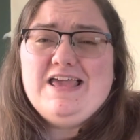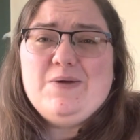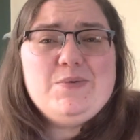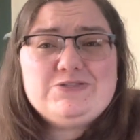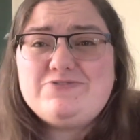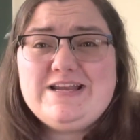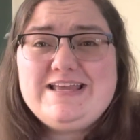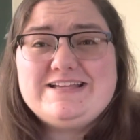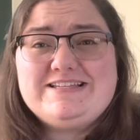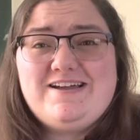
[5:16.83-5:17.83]
was
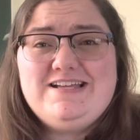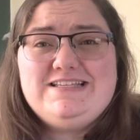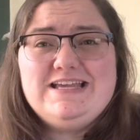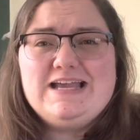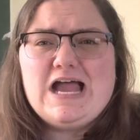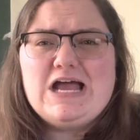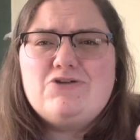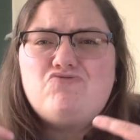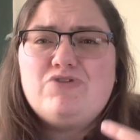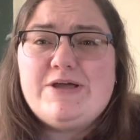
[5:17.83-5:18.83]
really exciting and
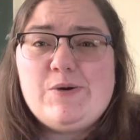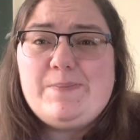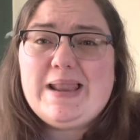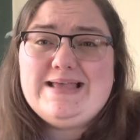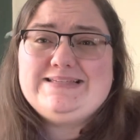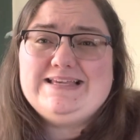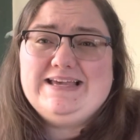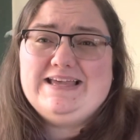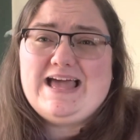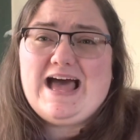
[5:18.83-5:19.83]
a real blessing.